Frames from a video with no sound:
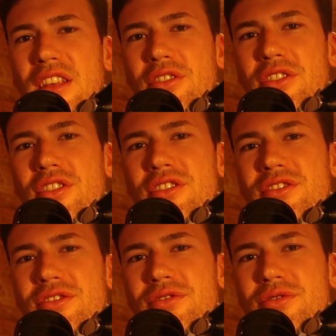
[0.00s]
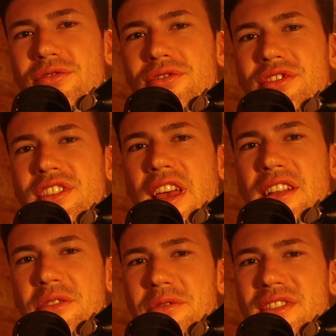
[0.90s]
You could also use
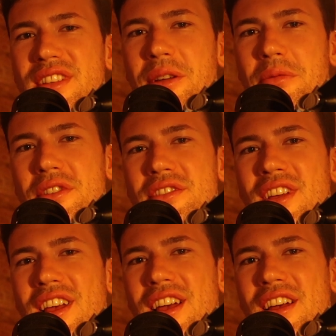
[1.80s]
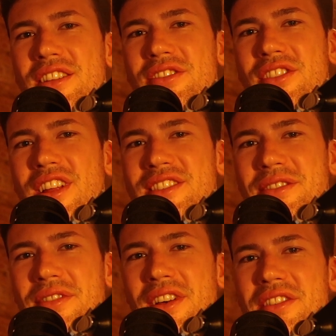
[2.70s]
k-nearest neighbors to
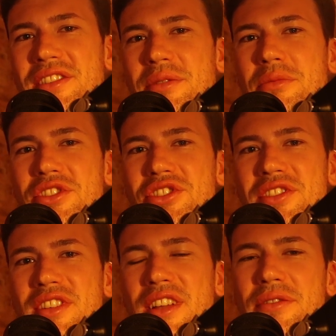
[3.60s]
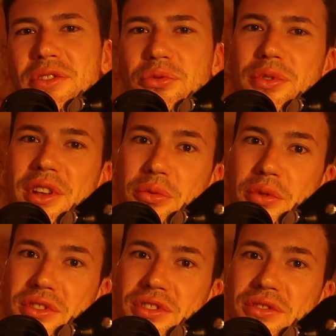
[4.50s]
classify the images. And if you really
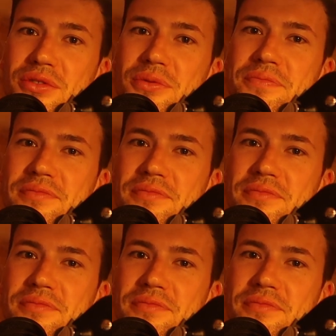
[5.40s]
want to